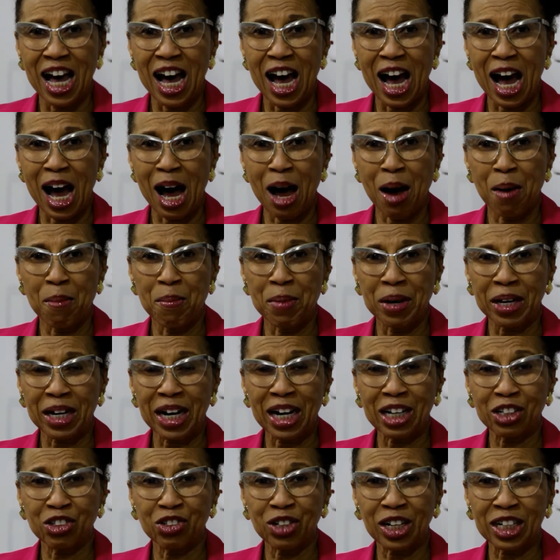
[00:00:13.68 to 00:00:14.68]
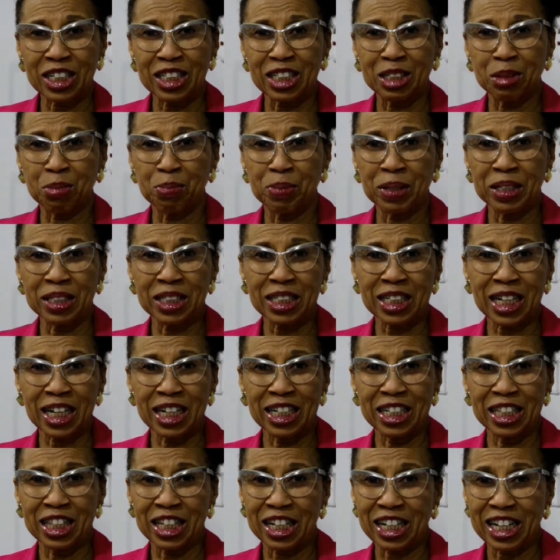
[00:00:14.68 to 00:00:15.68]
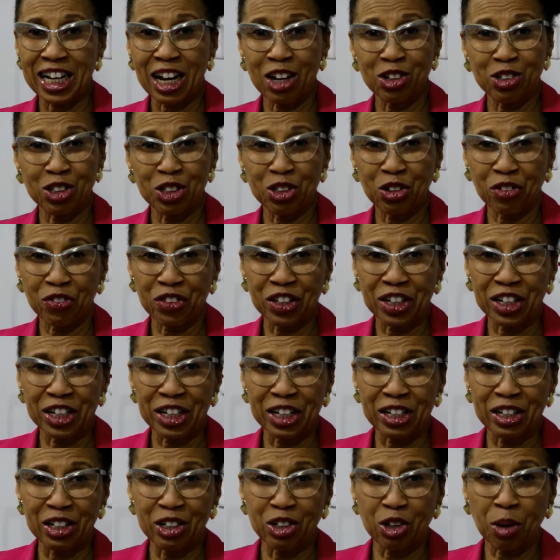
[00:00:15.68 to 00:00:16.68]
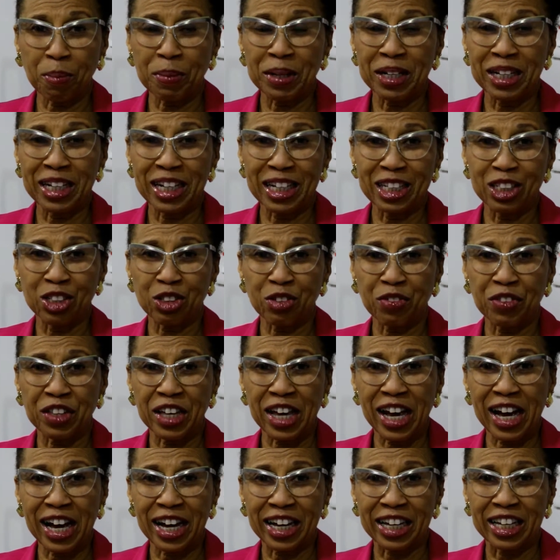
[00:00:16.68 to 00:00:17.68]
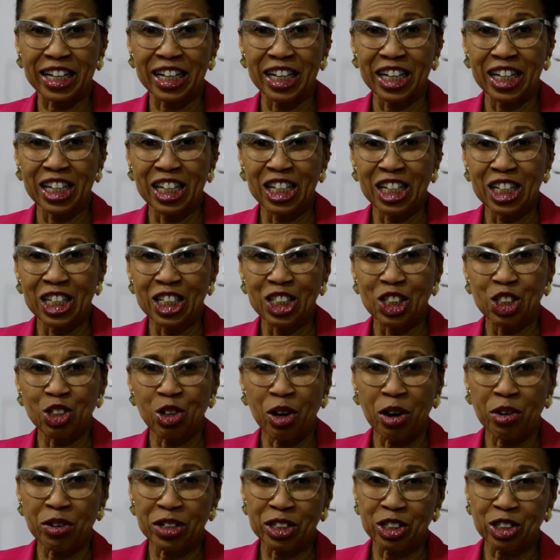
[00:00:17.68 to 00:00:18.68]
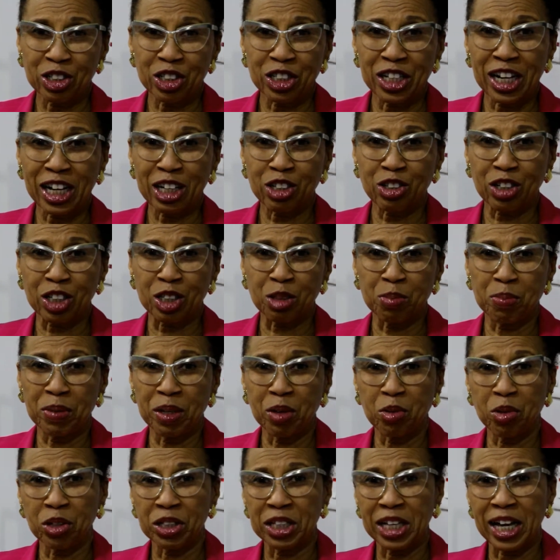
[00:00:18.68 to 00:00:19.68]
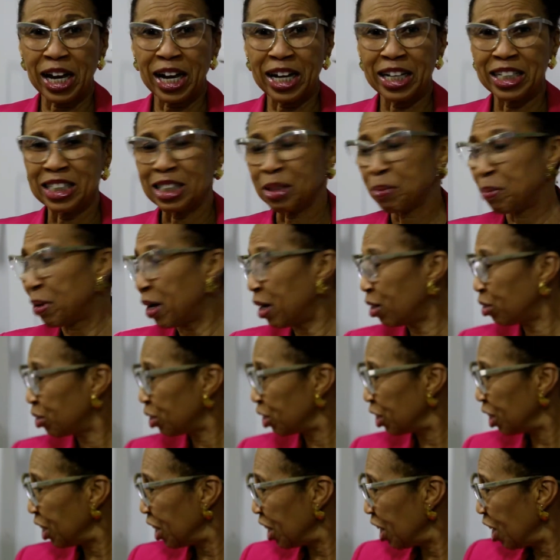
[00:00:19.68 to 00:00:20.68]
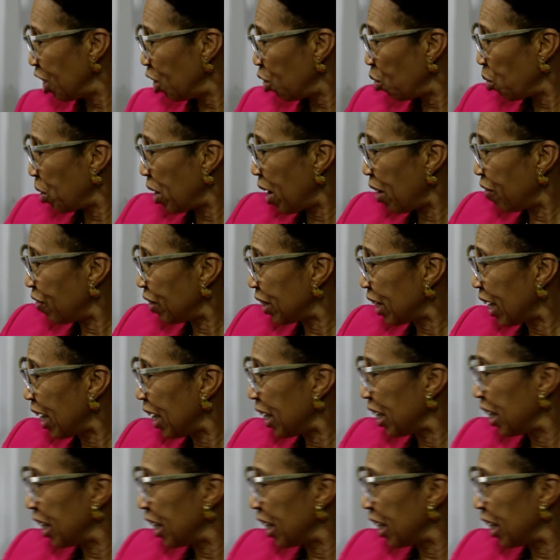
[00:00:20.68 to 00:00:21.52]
A cataract is basically the clouding of the normal lens of the eye. So I would just like to explain what the eye is about. We have an eye